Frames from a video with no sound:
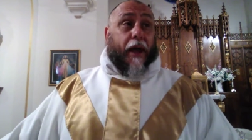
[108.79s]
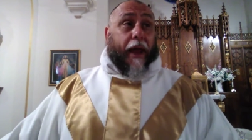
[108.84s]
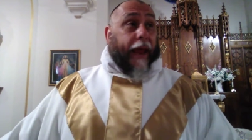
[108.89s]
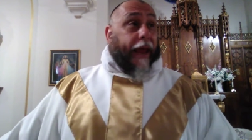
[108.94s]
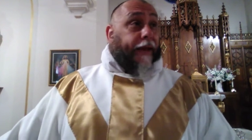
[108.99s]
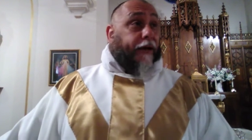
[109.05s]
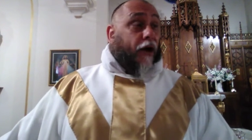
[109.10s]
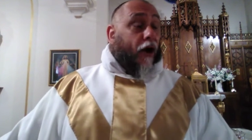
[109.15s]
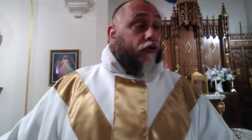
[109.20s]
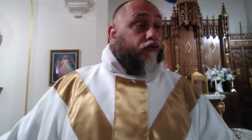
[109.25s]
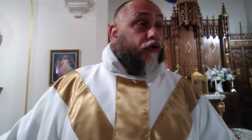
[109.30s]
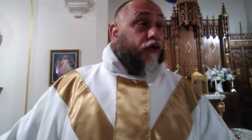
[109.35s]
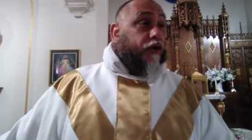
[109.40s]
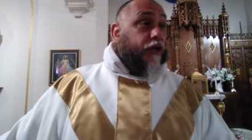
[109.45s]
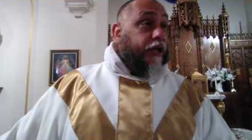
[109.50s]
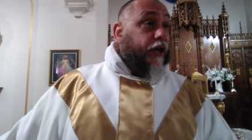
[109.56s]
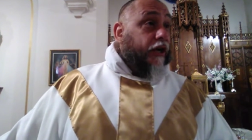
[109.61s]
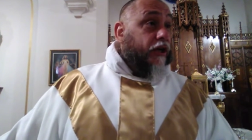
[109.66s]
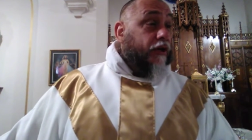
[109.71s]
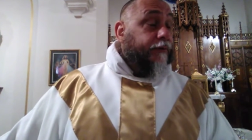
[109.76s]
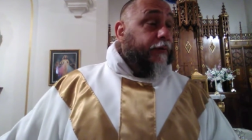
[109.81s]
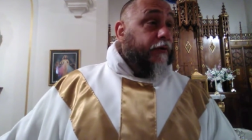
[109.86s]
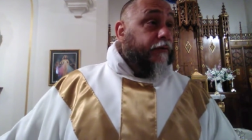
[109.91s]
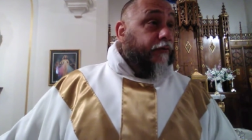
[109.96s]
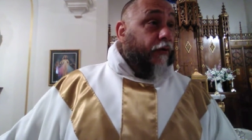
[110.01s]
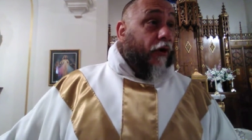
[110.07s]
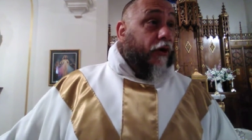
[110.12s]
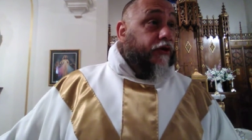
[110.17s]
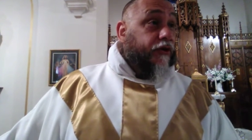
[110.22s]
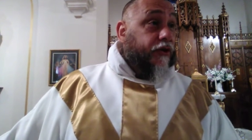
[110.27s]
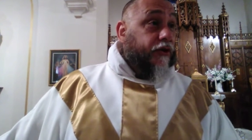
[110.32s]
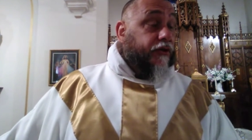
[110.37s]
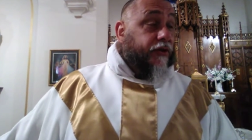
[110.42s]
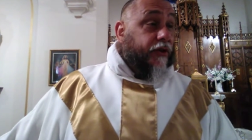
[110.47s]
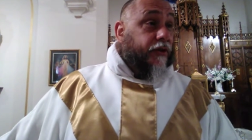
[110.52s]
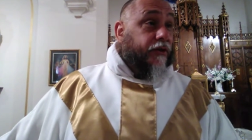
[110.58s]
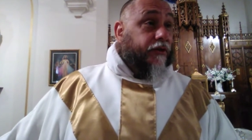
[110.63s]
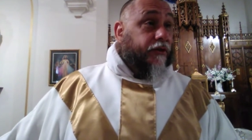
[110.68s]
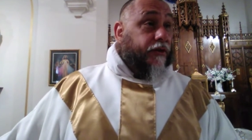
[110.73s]
800 years before
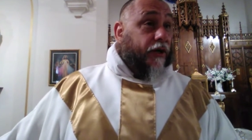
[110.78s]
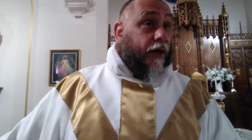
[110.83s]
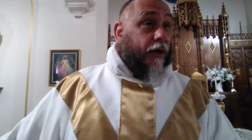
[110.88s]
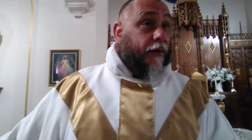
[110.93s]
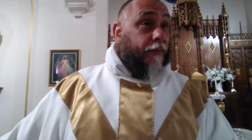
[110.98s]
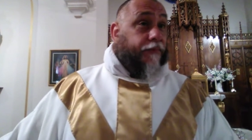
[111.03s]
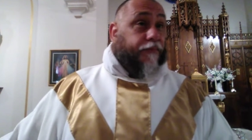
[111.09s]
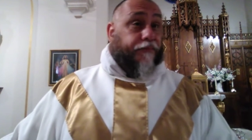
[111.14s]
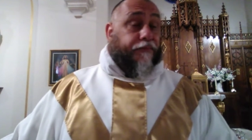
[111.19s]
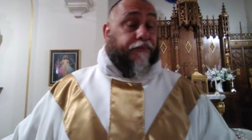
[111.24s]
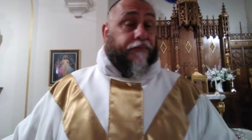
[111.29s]
Jacinta,